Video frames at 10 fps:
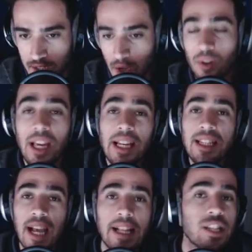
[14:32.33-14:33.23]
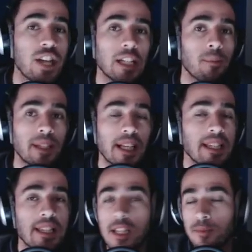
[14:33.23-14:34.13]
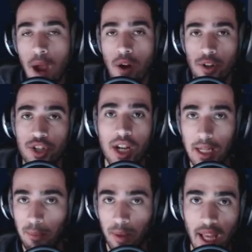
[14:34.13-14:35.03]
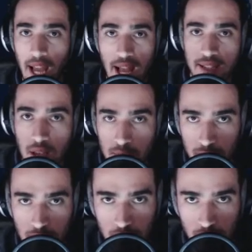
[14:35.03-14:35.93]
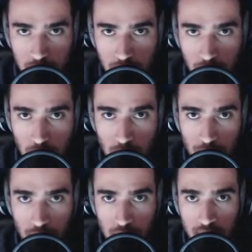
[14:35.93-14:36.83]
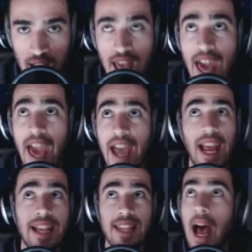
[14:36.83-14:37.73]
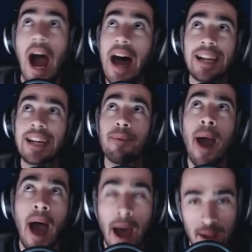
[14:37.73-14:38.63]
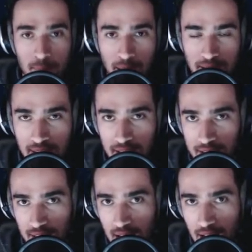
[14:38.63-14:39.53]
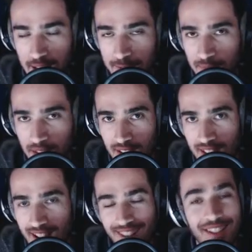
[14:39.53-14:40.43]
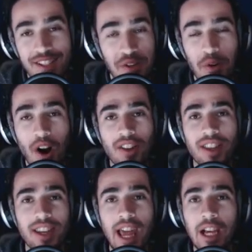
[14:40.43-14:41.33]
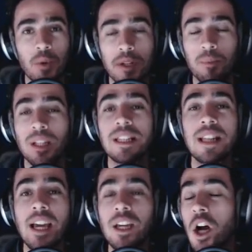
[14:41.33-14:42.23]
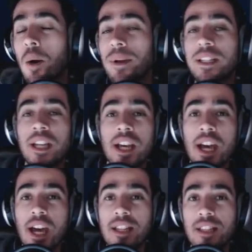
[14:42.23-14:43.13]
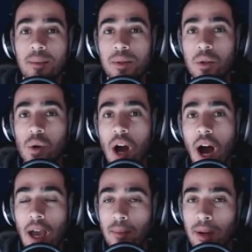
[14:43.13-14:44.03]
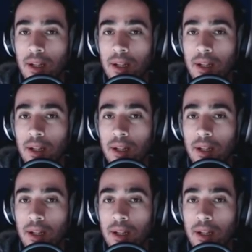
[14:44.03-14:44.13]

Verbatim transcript: So, ladies and gentlemen, this is the Sparrow's Journey playing as Michael Scofield and as a Arriba Mexican guy. I'll see you on the next one. Please like, comment, and subscribe.